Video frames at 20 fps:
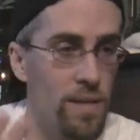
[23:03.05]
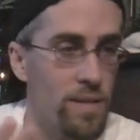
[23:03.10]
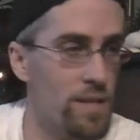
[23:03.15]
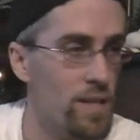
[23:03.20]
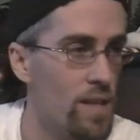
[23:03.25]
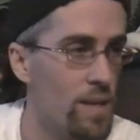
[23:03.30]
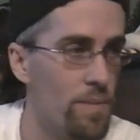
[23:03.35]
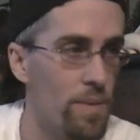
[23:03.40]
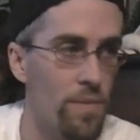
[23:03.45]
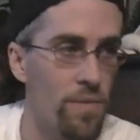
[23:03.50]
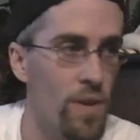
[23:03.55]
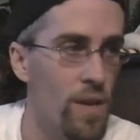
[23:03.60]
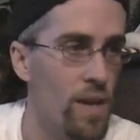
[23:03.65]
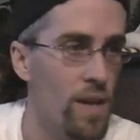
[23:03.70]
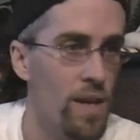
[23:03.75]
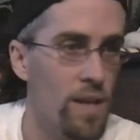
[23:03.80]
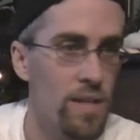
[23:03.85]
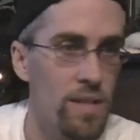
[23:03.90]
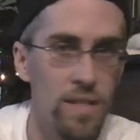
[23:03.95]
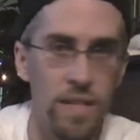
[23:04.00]
A team of
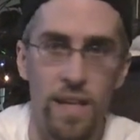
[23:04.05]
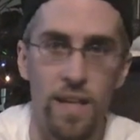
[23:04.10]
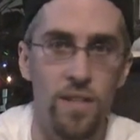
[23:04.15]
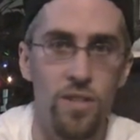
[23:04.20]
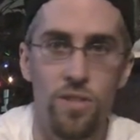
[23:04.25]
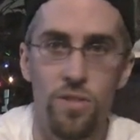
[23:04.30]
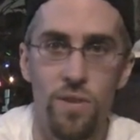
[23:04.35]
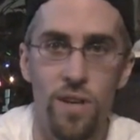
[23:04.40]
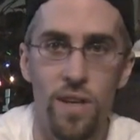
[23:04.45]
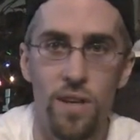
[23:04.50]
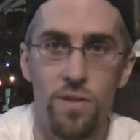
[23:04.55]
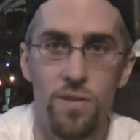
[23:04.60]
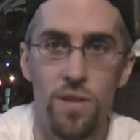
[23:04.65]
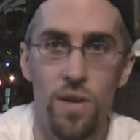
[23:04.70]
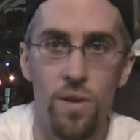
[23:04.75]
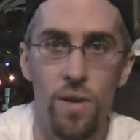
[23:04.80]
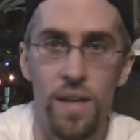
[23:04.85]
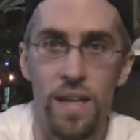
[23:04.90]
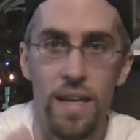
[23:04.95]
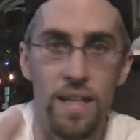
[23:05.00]
second stringers
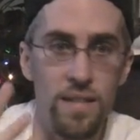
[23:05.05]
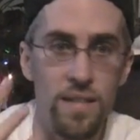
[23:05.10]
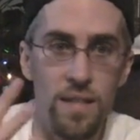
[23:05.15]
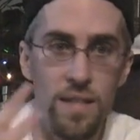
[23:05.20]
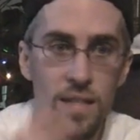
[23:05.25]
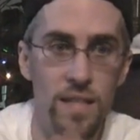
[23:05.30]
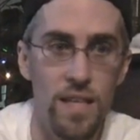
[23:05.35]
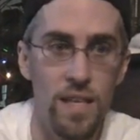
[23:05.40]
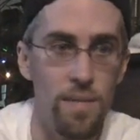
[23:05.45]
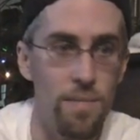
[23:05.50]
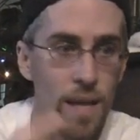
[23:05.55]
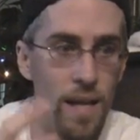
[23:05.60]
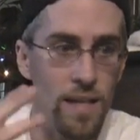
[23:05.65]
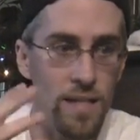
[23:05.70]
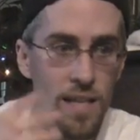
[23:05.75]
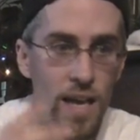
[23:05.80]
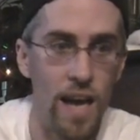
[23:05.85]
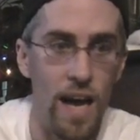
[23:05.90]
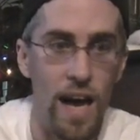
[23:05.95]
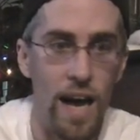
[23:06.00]
going against a team that
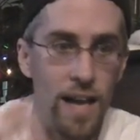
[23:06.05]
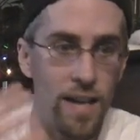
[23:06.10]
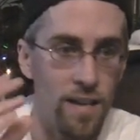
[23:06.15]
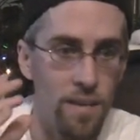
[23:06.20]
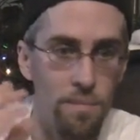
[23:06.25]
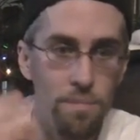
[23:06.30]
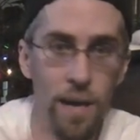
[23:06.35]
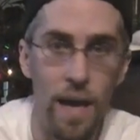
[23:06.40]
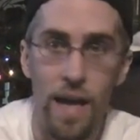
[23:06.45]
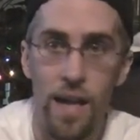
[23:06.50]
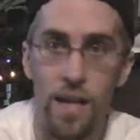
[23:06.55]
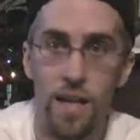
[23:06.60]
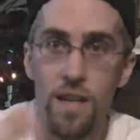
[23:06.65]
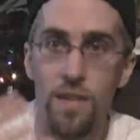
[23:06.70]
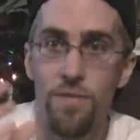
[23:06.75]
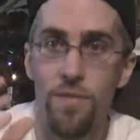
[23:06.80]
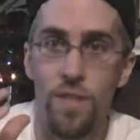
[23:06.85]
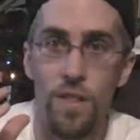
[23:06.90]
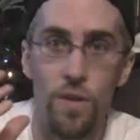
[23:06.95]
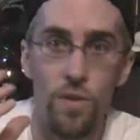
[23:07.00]
is hot and
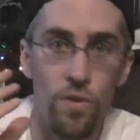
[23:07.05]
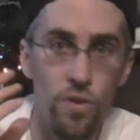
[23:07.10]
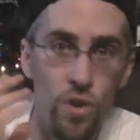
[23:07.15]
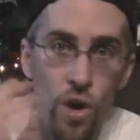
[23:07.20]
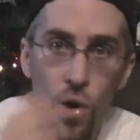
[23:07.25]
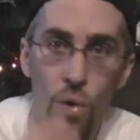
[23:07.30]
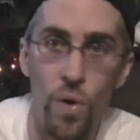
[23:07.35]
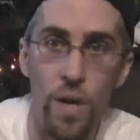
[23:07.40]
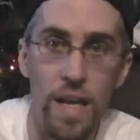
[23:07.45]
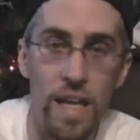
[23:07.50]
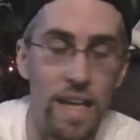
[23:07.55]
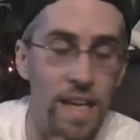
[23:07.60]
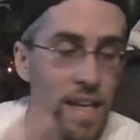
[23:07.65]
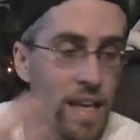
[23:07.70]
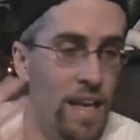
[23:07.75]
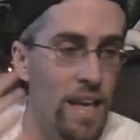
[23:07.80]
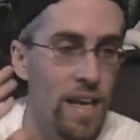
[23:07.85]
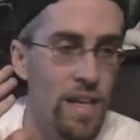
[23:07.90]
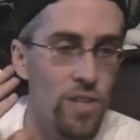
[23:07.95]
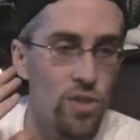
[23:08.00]
competitive, and they're going
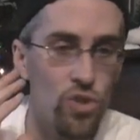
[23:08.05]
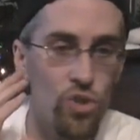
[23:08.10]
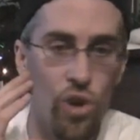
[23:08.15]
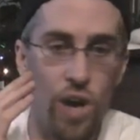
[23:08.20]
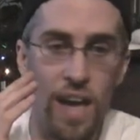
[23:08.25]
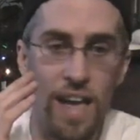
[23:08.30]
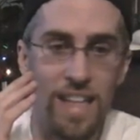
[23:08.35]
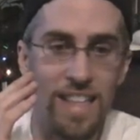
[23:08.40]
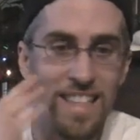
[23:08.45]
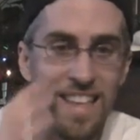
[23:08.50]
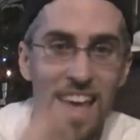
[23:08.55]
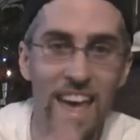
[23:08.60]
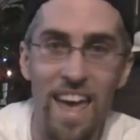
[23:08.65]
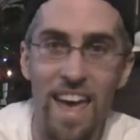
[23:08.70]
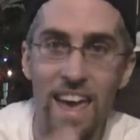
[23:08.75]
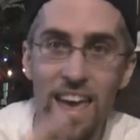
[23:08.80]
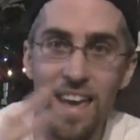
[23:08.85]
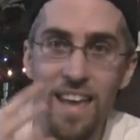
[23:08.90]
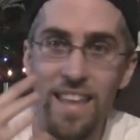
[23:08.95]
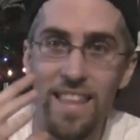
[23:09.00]
in to try and
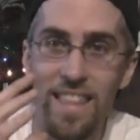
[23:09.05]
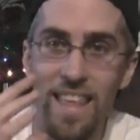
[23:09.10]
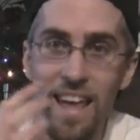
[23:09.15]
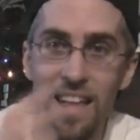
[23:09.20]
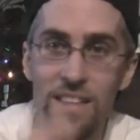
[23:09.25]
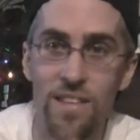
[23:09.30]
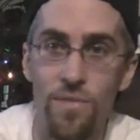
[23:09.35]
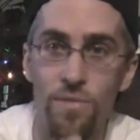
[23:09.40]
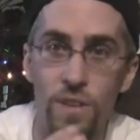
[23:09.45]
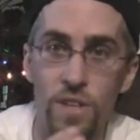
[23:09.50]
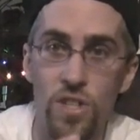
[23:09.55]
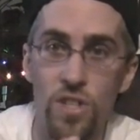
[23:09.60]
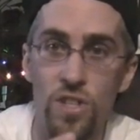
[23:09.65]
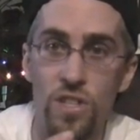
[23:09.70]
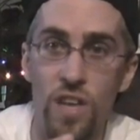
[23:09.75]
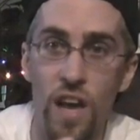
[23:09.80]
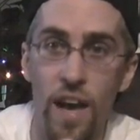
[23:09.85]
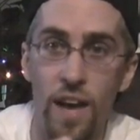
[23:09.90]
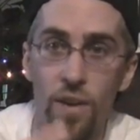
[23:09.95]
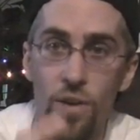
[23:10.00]
take that
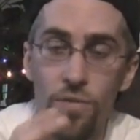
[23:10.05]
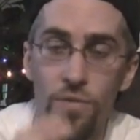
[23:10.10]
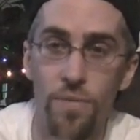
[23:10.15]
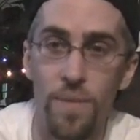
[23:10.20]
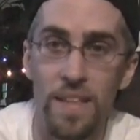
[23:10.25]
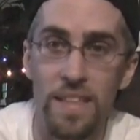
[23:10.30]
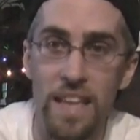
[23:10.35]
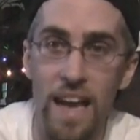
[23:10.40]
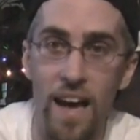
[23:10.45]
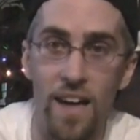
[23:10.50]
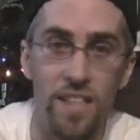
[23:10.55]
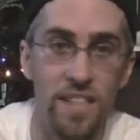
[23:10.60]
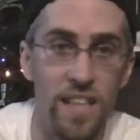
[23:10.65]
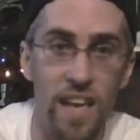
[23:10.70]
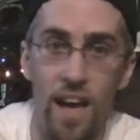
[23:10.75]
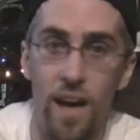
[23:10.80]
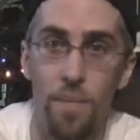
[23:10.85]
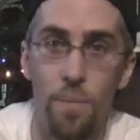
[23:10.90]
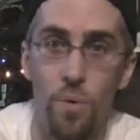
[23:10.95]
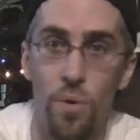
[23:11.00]
division title from the Dallas
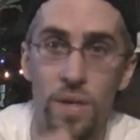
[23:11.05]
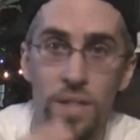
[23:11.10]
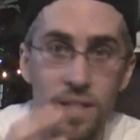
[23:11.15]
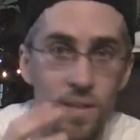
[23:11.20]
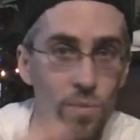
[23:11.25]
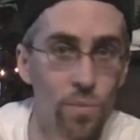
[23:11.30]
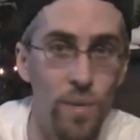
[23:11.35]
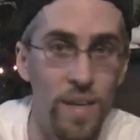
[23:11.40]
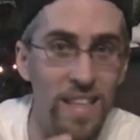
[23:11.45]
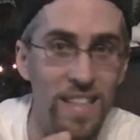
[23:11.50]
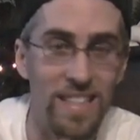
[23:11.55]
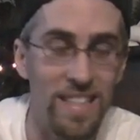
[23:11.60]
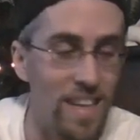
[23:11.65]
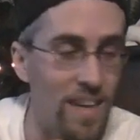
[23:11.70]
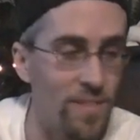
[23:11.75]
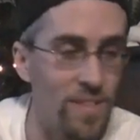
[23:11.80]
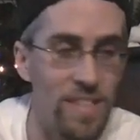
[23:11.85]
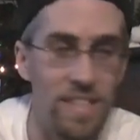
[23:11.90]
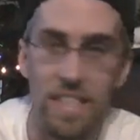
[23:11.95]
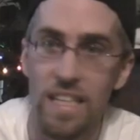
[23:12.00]
Cowboys in Week
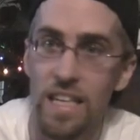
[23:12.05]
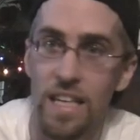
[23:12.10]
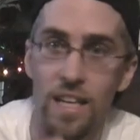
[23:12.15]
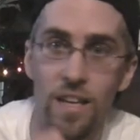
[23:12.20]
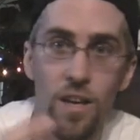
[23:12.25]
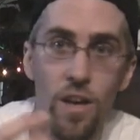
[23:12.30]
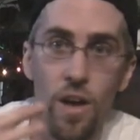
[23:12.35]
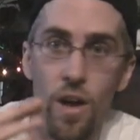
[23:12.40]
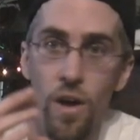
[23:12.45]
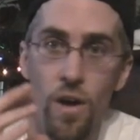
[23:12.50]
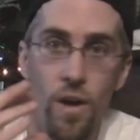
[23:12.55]
17.